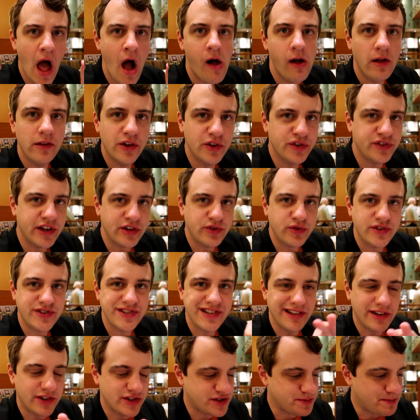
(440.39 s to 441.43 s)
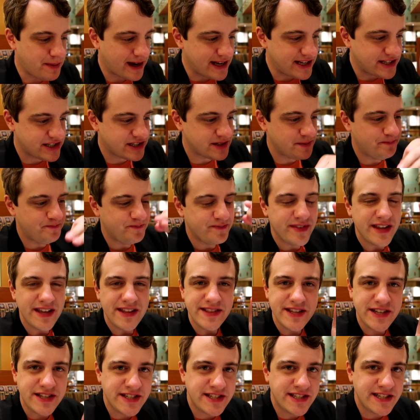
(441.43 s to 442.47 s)
A little citrus, a little spice.
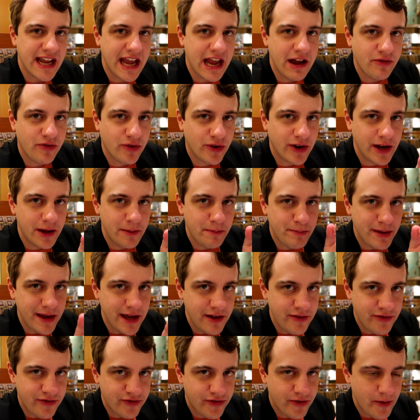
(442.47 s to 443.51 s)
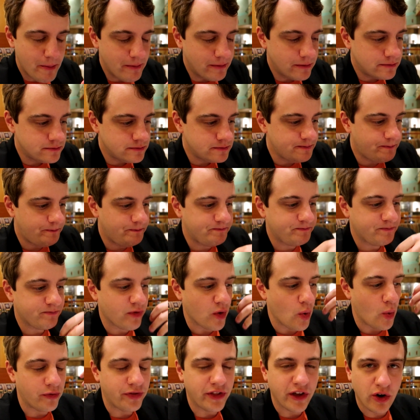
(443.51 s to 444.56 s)
The savory beef
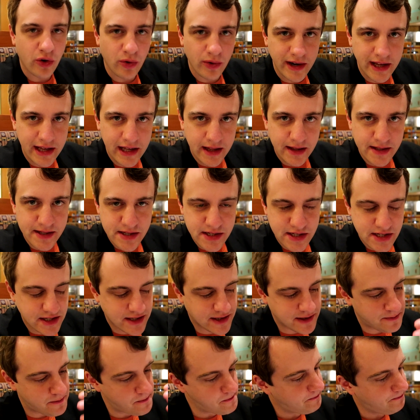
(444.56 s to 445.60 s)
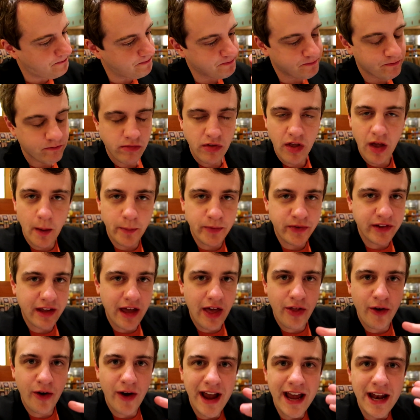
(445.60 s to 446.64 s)
with the greens comes
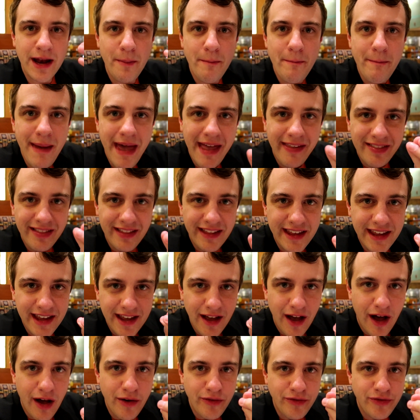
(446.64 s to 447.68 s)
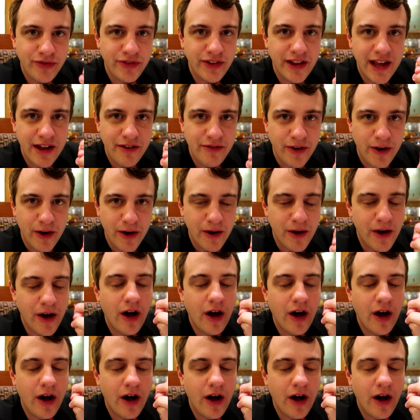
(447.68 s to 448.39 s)
together in a medley of flavor.